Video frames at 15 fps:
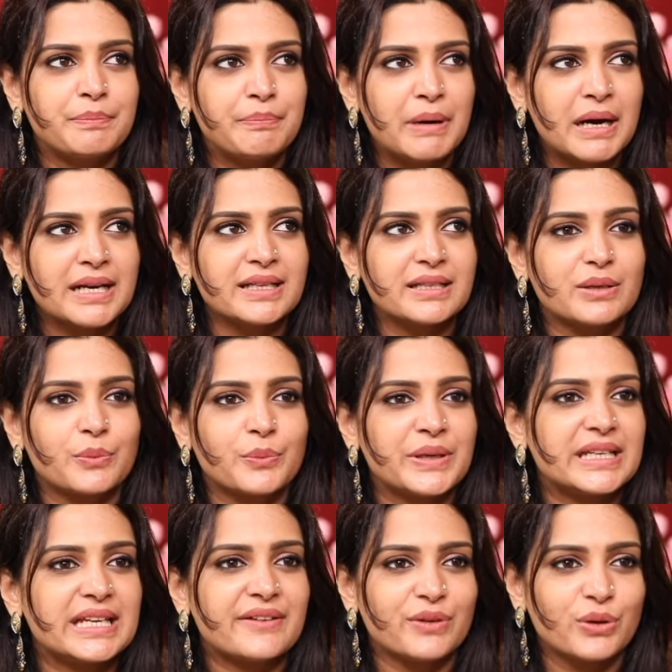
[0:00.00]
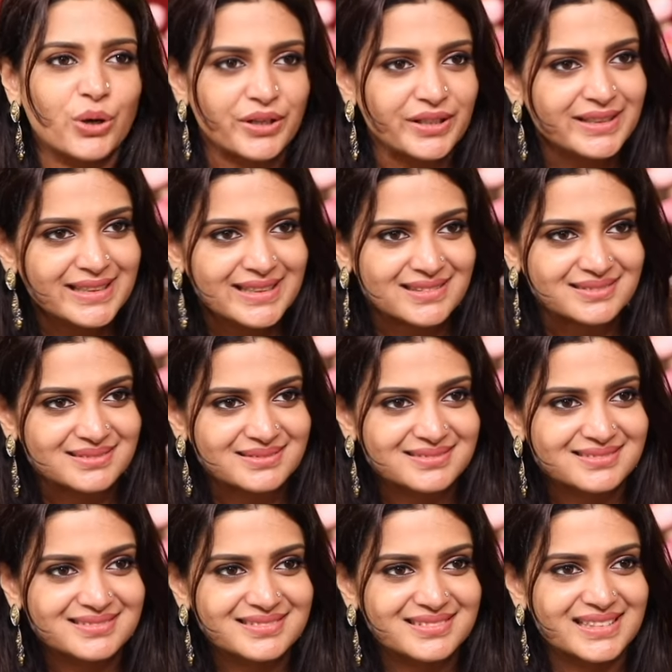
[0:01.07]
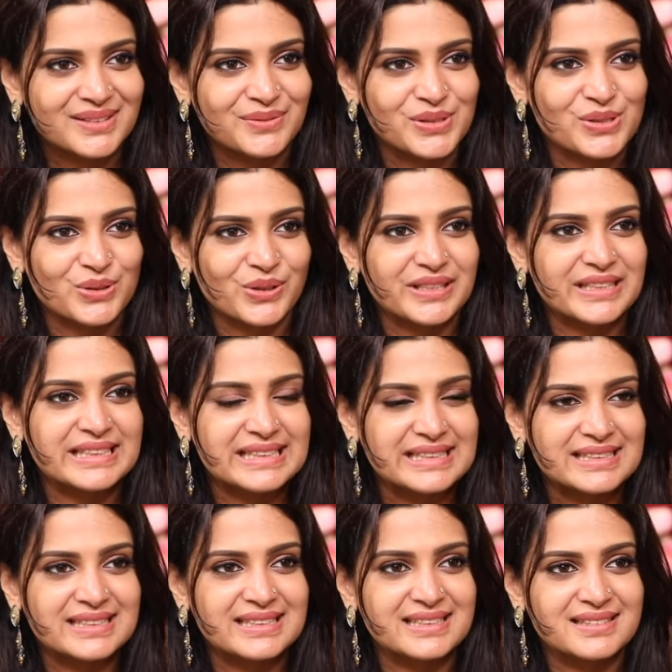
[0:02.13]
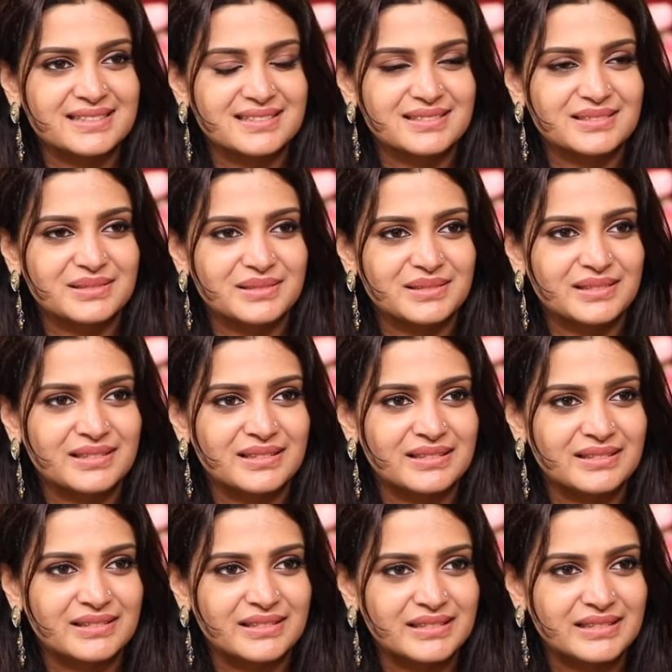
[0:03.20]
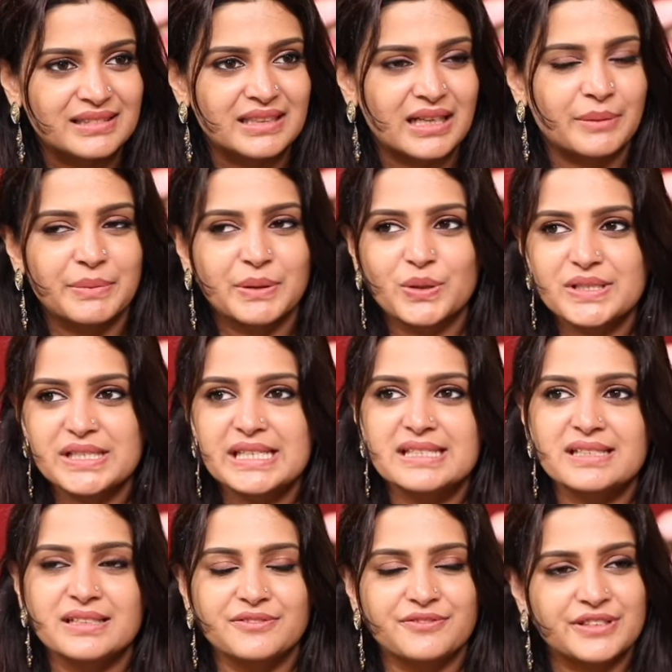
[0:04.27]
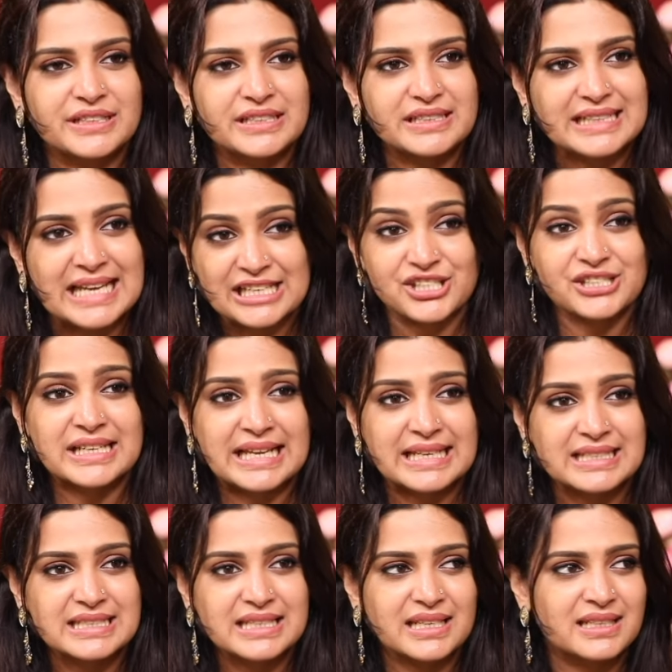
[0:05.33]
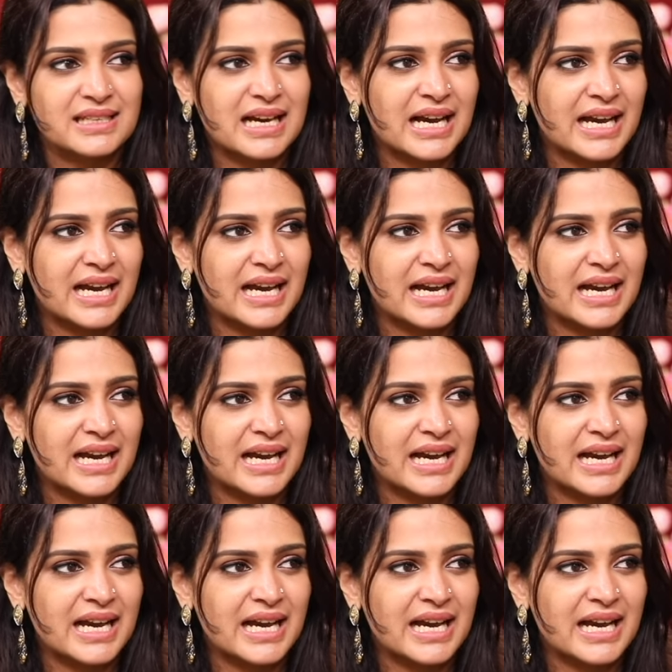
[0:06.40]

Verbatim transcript: But we never got it legal. It was not legally. Done because he's a different nationality and